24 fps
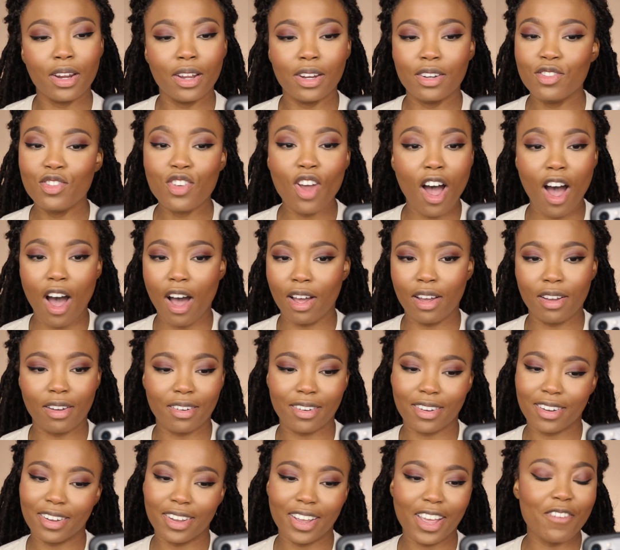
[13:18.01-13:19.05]
No.
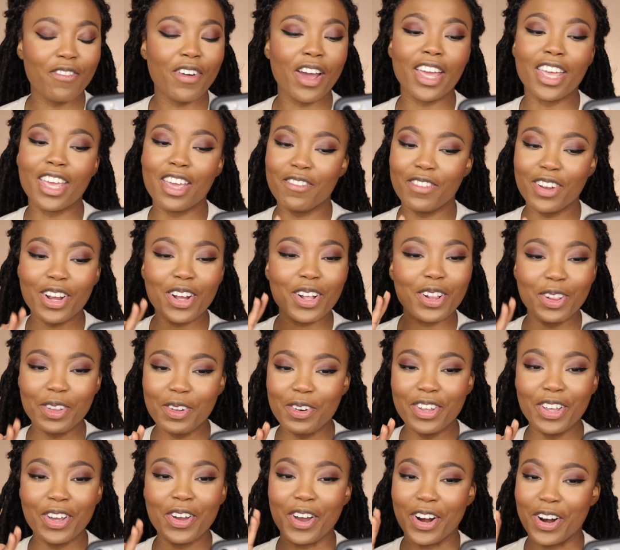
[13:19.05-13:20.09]
If I give you a
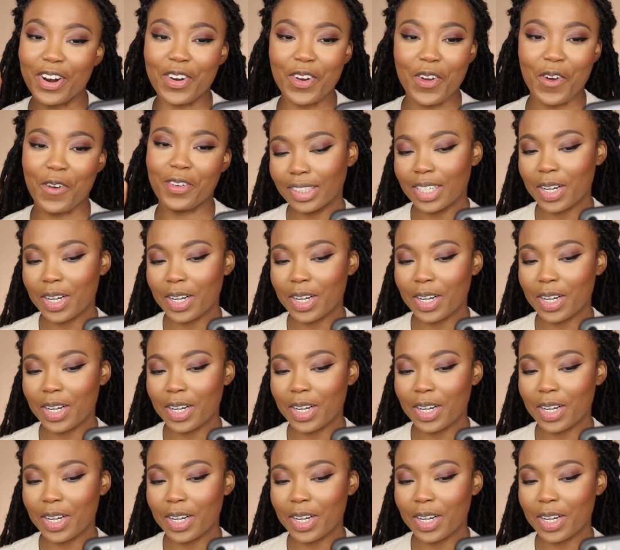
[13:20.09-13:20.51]
clue, you're gonna know.